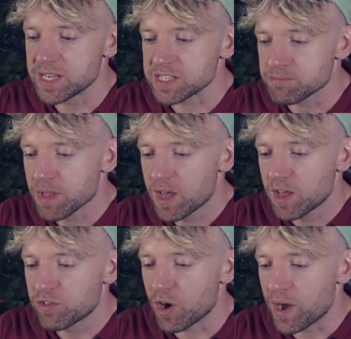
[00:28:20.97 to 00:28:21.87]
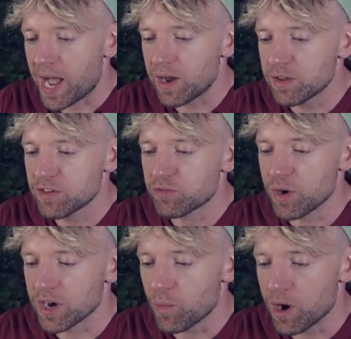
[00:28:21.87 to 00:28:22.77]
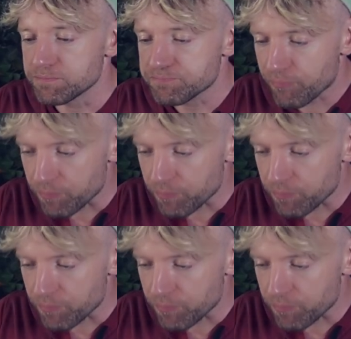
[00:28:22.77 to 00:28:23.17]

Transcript: is this. So how does this work? Well,